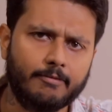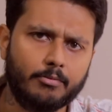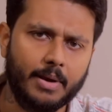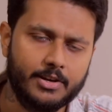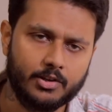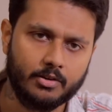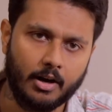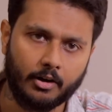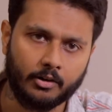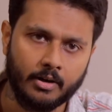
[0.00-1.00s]
information
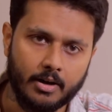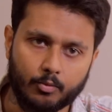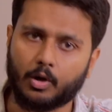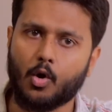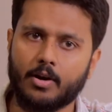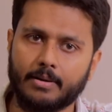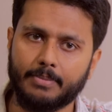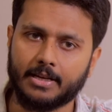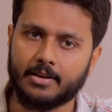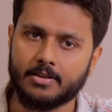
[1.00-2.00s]
are recorded
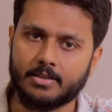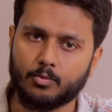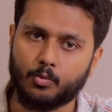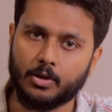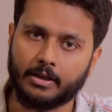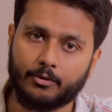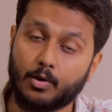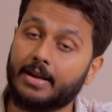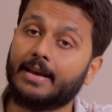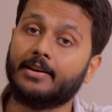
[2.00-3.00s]
because we are
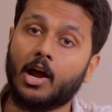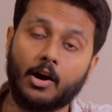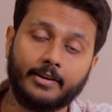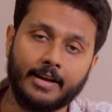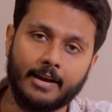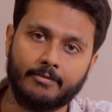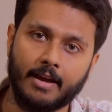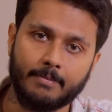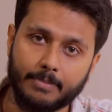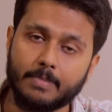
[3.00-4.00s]
creating an archive,
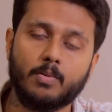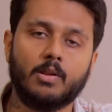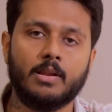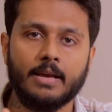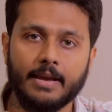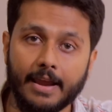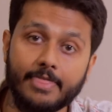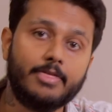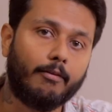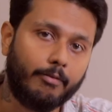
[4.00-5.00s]
and people
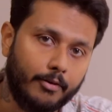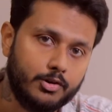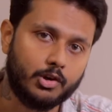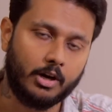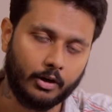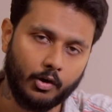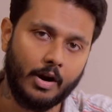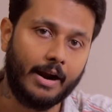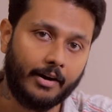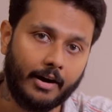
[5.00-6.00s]
in the future are going
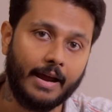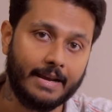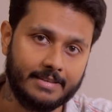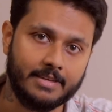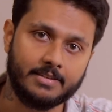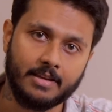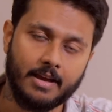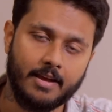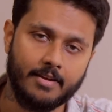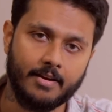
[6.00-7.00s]
to access
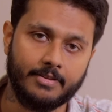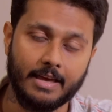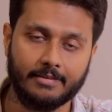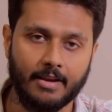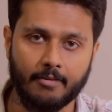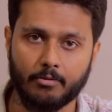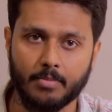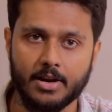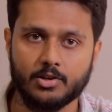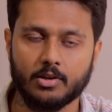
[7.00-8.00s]
that
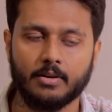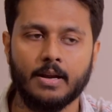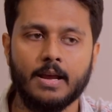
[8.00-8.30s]
information.